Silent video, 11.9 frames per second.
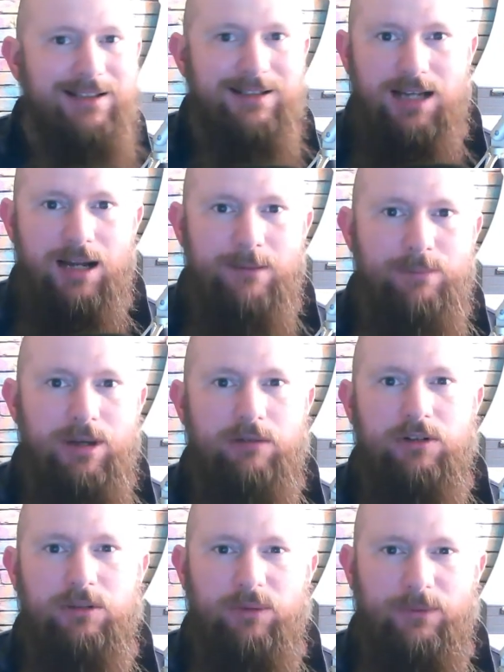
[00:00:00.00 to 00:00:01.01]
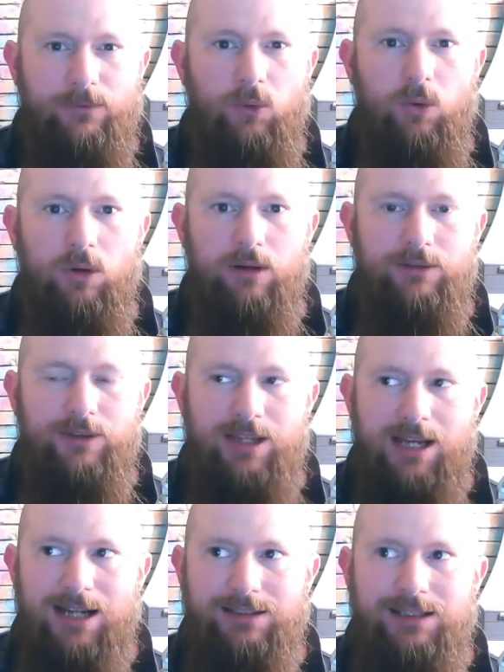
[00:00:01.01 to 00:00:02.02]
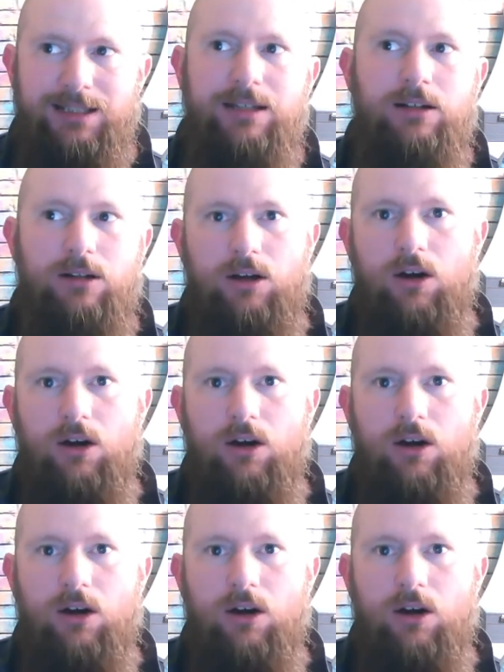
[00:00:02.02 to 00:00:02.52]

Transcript: a time period before the idea